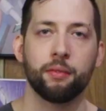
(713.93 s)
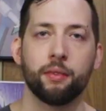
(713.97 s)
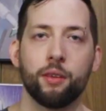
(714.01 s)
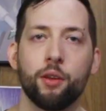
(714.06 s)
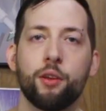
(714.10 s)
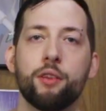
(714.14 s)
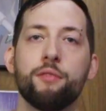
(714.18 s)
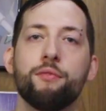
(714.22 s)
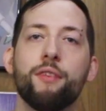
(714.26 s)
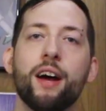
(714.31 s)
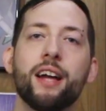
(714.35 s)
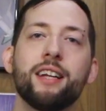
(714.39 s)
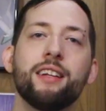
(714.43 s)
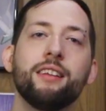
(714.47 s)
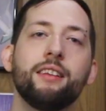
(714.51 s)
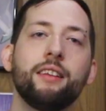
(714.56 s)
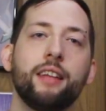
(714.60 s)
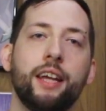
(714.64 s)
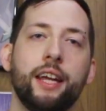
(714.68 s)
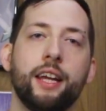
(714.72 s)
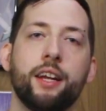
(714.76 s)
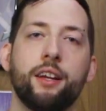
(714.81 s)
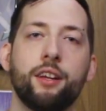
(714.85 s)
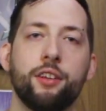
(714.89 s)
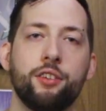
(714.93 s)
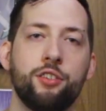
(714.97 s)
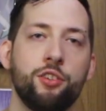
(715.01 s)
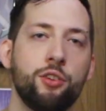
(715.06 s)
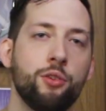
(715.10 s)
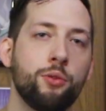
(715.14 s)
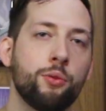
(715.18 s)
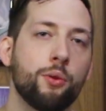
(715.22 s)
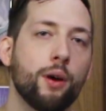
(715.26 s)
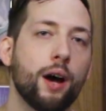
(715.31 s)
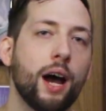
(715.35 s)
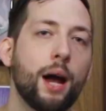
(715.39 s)
You can find a link
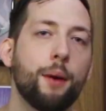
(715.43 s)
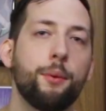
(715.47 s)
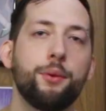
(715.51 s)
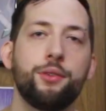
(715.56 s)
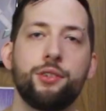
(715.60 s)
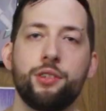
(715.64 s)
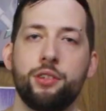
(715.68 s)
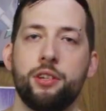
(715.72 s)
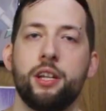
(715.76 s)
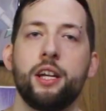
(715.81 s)
to I Was a